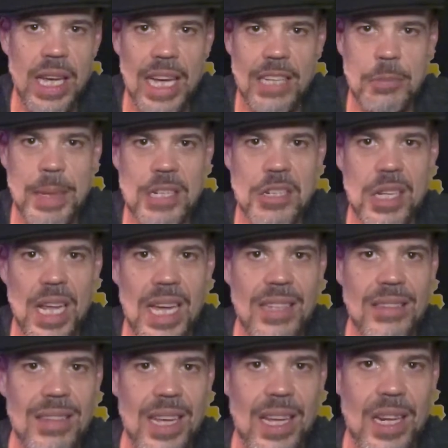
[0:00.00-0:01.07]
I
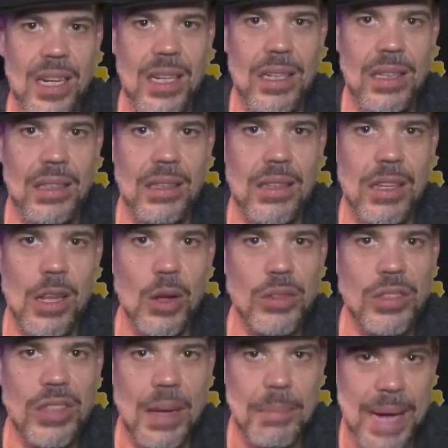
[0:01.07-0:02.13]
specialize in
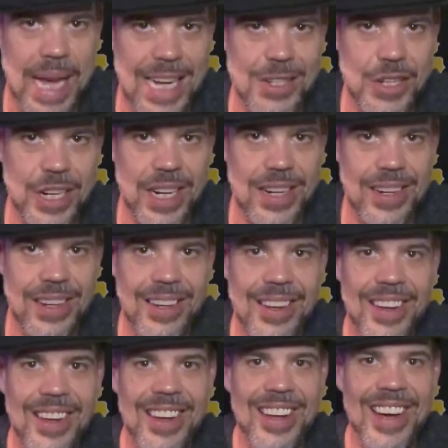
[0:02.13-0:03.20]
close-up magic.
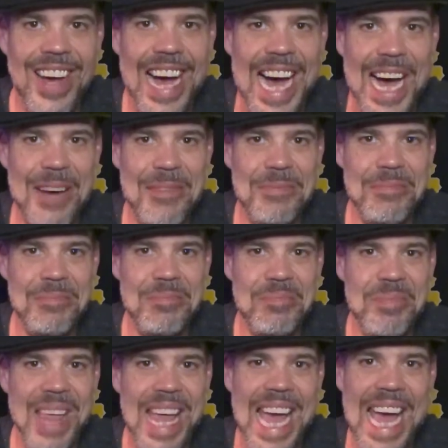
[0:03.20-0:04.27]

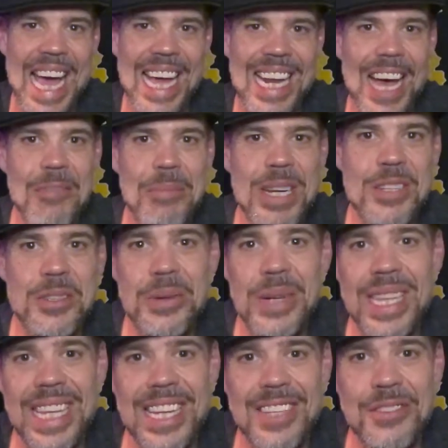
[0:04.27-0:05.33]
And I've been
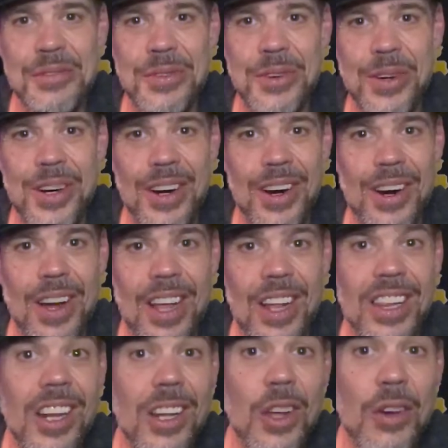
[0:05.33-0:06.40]
doing this for a
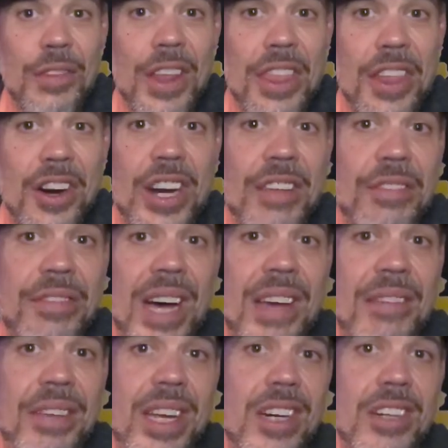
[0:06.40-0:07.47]
little over
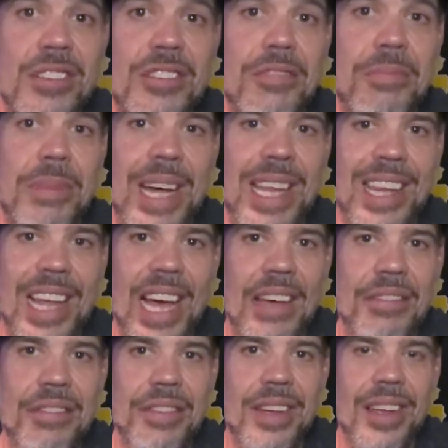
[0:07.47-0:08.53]
35 years of my
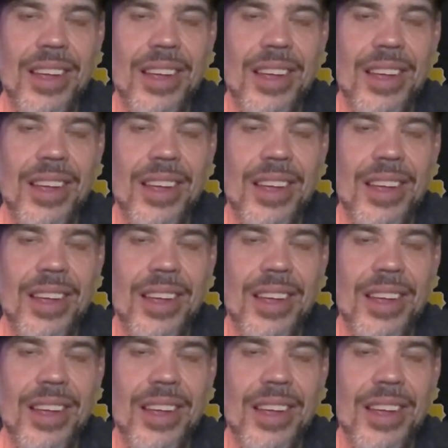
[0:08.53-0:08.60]
life.